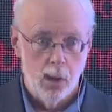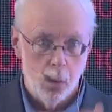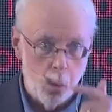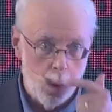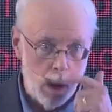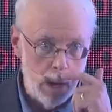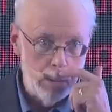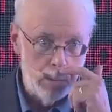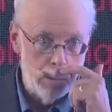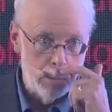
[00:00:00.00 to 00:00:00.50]

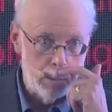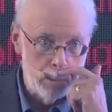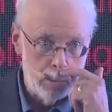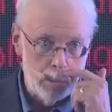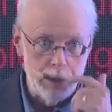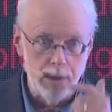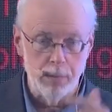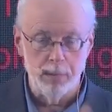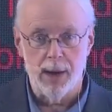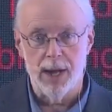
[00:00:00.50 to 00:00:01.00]
one
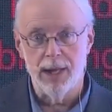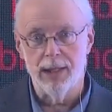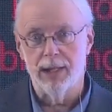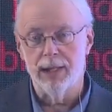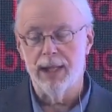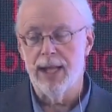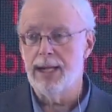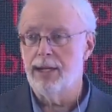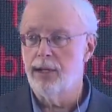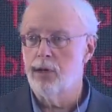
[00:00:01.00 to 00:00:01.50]
written by the
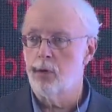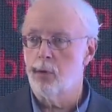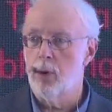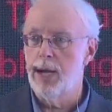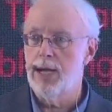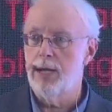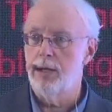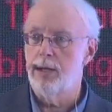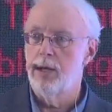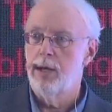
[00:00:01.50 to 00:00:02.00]
late,
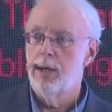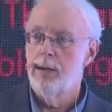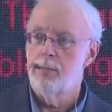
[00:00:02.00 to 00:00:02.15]
great